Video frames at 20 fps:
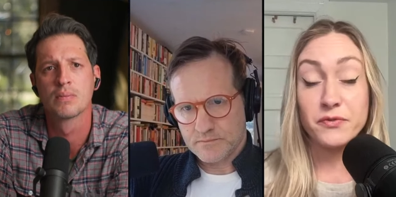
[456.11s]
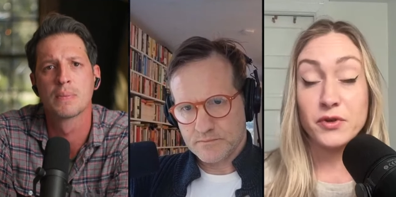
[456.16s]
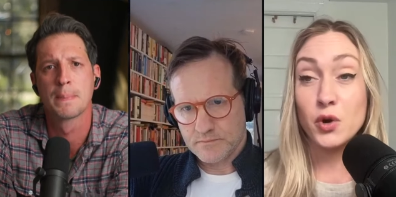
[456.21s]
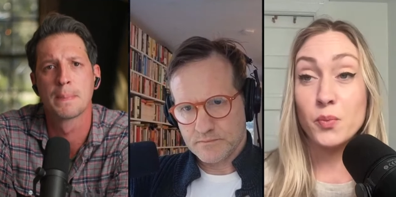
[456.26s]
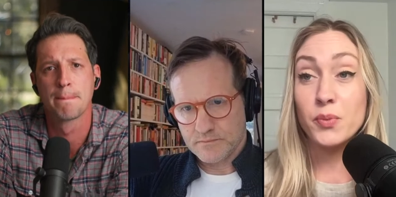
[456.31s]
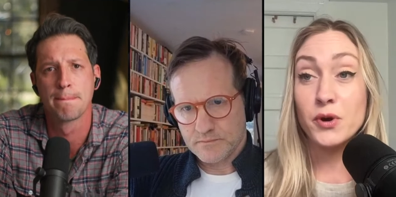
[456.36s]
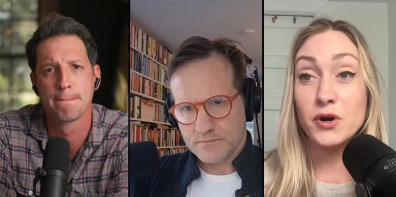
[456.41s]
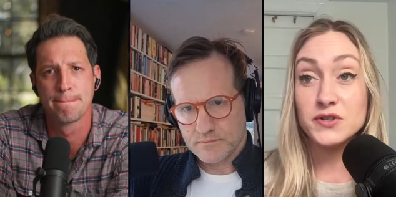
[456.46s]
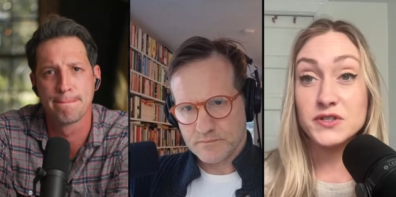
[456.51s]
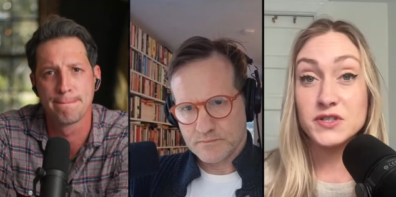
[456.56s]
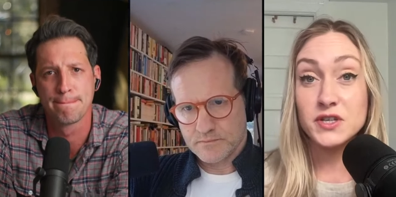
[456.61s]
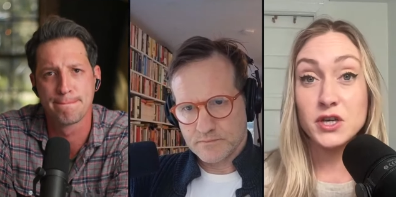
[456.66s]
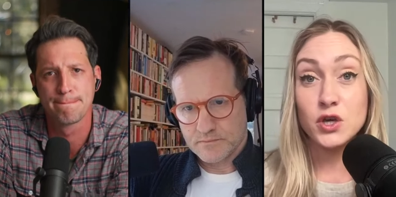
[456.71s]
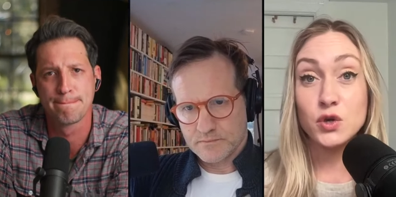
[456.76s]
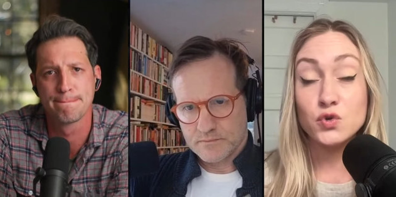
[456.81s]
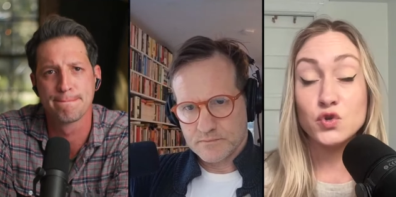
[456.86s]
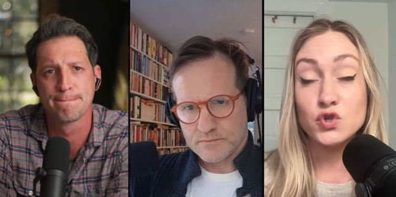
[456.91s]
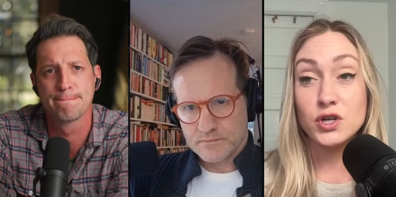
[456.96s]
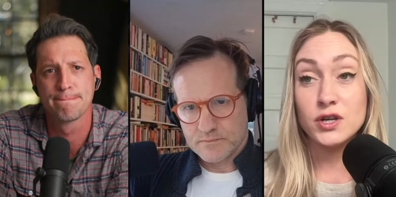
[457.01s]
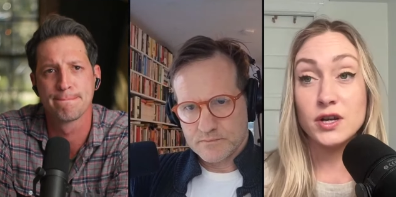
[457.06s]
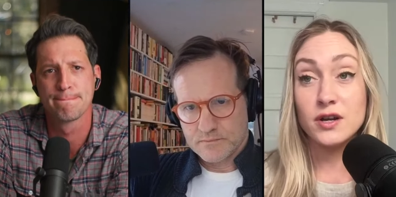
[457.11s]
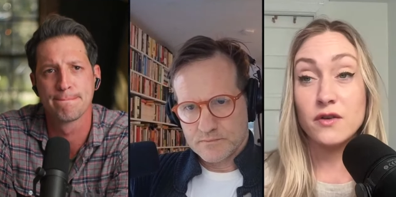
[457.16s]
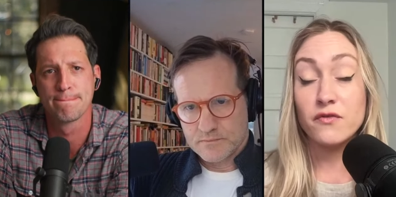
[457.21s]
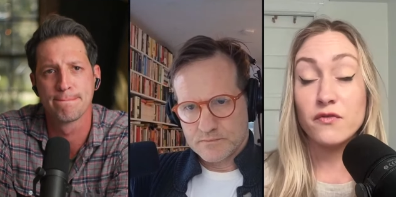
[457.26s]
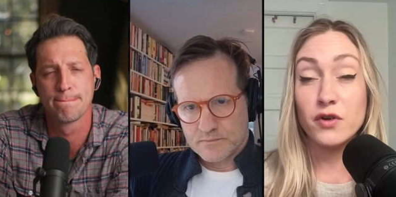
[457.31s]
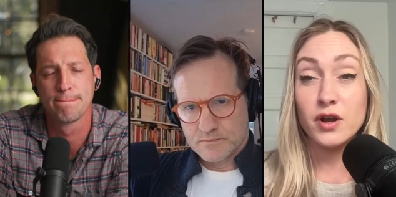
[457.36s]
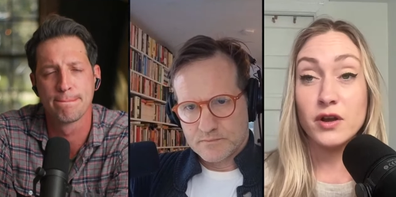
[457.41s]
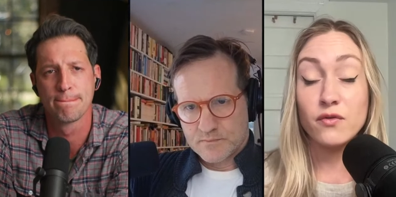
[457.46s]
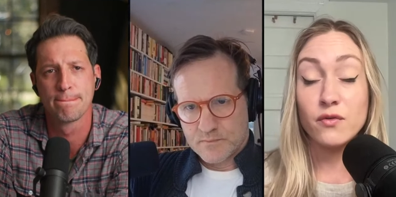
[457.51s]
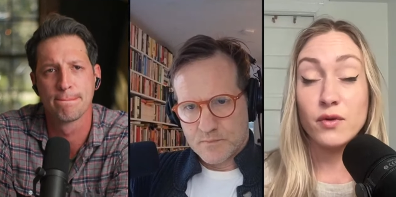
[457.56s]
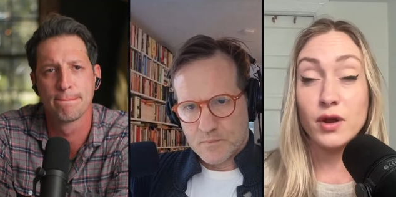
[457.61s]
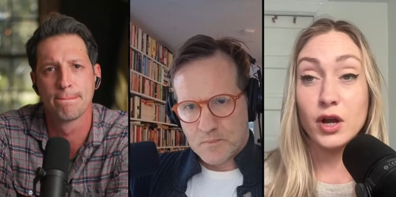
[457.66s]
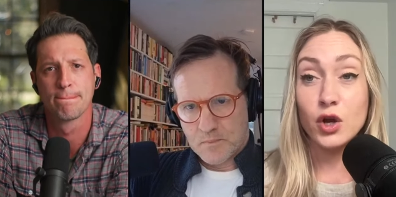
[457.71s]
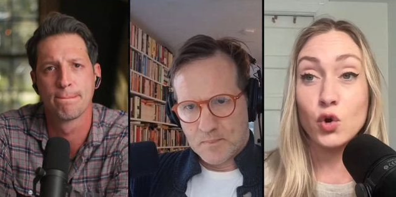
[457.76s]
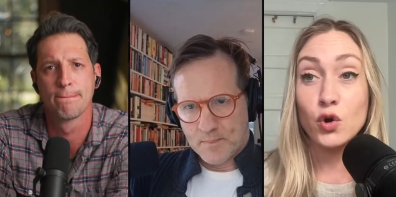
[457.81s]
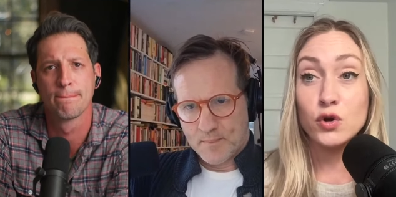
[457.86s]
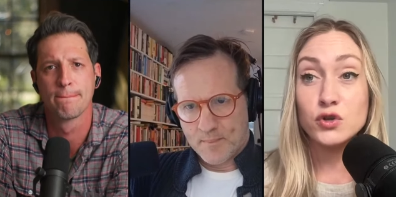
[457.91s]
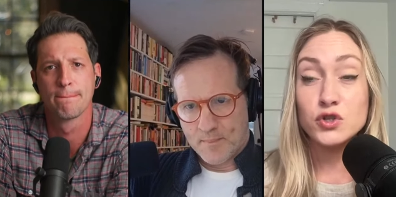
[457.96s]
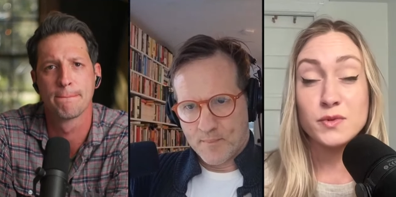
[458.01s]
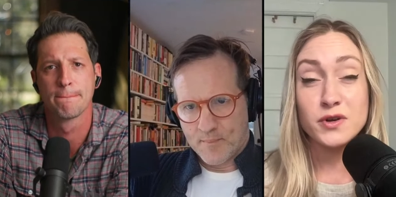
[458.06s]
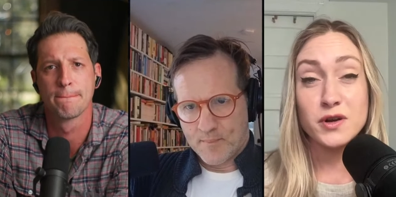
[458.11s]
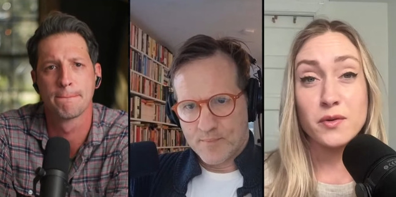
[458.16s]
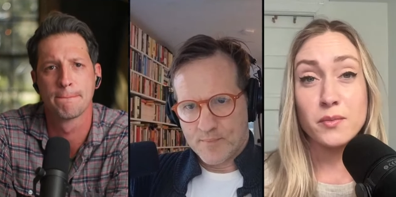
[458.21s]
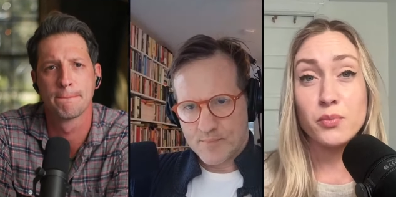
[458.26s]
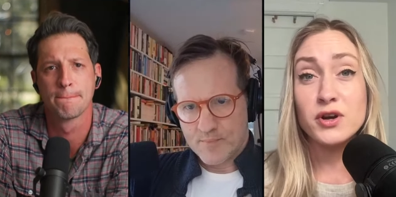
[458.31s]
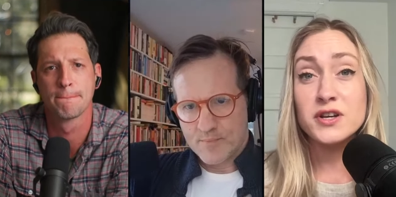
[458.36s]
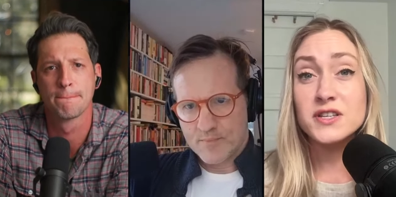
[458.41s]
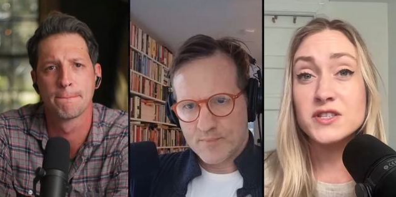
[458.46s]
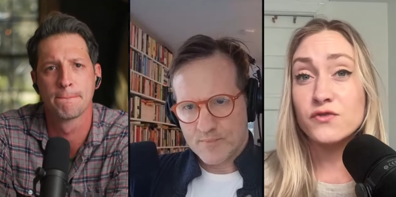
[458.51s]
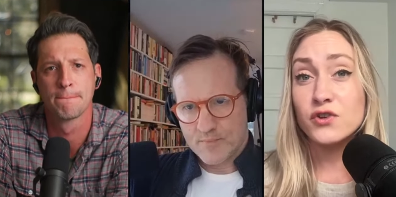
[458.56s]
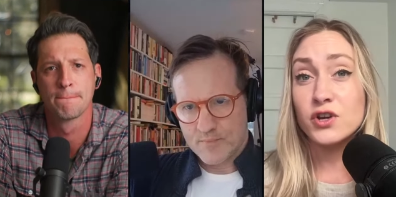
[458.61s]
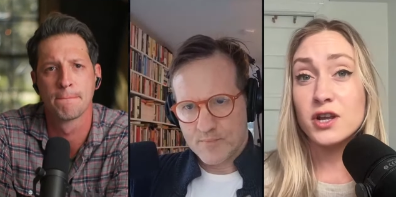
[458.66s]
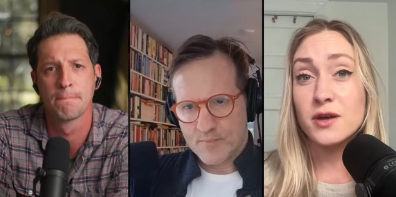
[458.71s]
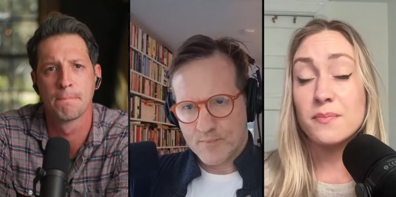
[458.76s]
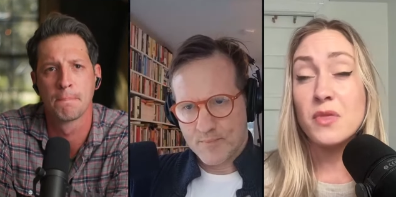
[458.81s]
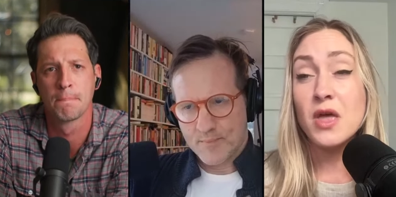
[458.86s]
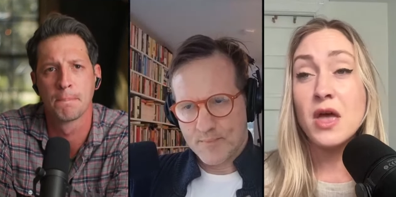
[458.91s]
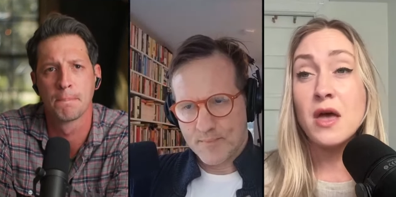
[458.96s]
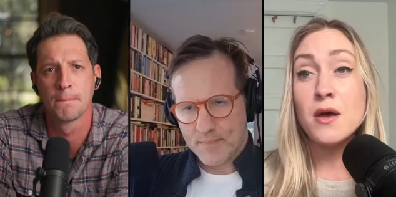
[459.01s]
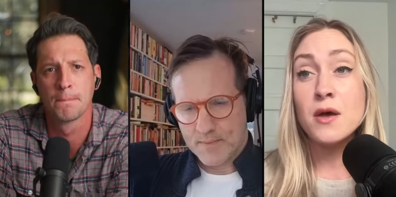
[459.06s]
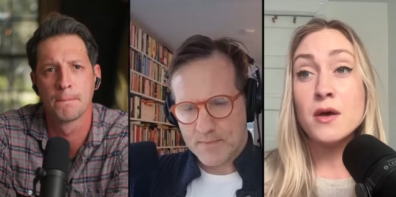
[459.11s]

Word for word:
Speaker 1: you know persecution and in- encroachment on press freedom